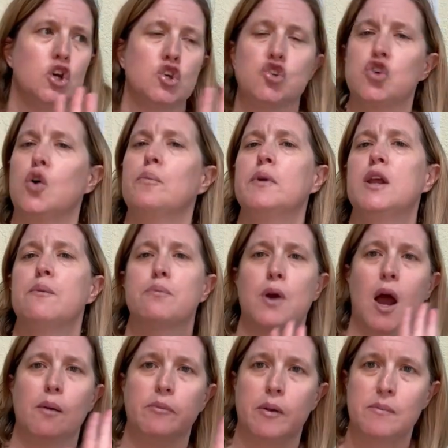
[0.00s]
so many
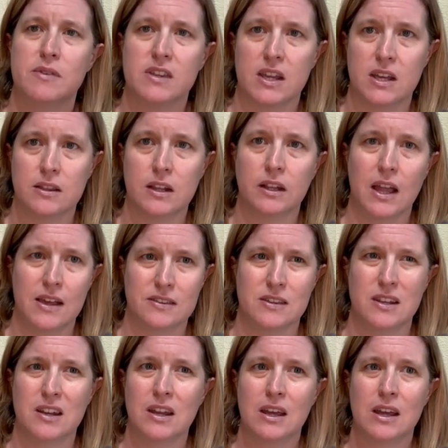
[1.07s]
problems in the
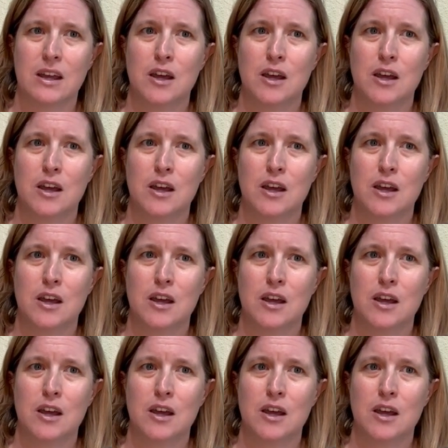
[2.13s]
lesson,